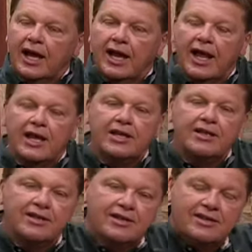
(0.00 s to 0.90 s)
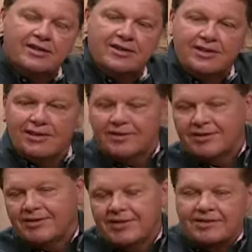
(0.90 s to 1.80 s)
I liken to
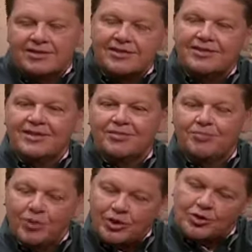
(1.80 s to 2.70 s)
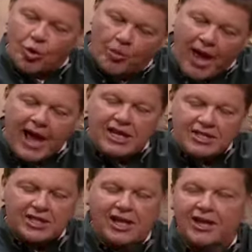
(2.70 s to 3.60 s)
this putting this whole
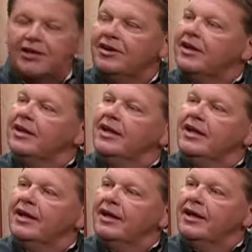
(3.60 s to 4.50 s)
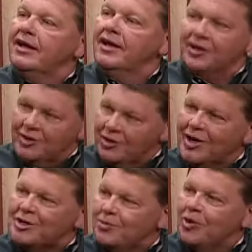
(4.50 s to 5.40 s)
package together. And you and
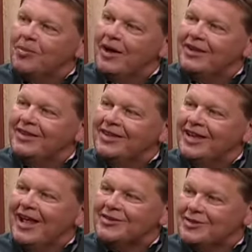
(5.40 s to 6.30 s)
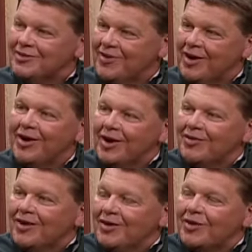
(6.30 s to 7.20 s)
I spoke about the analysis
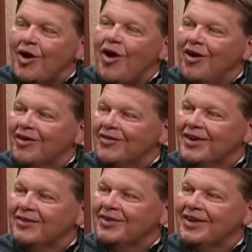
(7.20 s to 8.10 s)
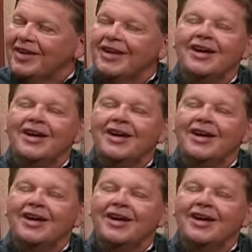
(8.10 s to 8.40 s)
of a car, of a